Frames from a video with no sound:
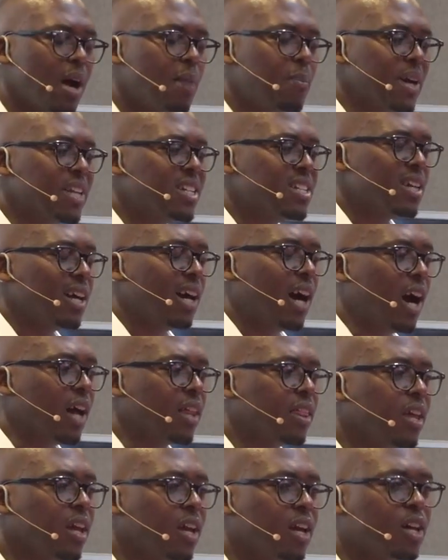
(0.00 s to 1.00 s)
But I
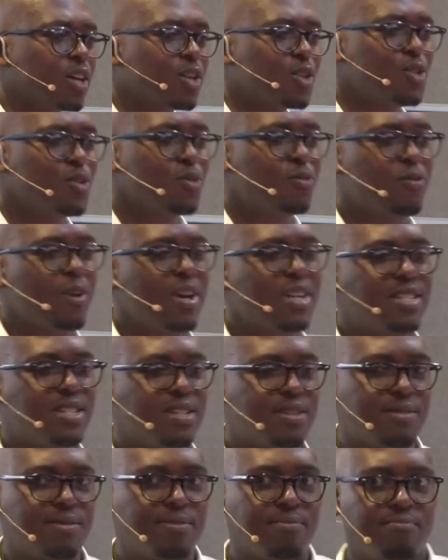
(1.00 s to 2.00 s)
think to
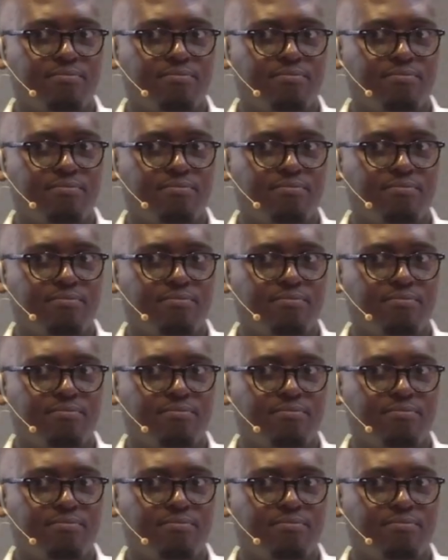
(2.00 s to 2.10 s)
first